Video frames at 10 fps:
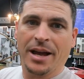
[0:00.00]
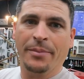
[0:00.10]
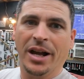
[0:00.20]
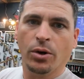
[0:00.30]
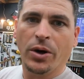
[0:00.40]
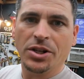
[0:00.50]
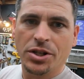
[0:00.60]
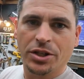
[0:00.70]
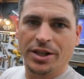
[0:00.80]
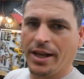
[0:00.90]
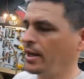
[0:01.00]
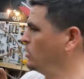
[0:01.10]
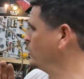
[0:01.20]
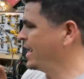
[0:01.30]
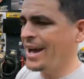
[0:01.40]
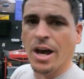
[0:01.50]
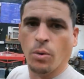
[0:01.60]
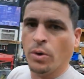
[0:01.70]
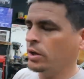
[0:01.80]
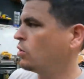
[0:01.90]
I'm not quite sure yet on how
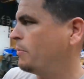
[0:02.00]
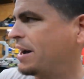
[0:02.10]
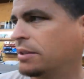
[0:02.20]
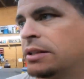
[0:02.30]
I want to go about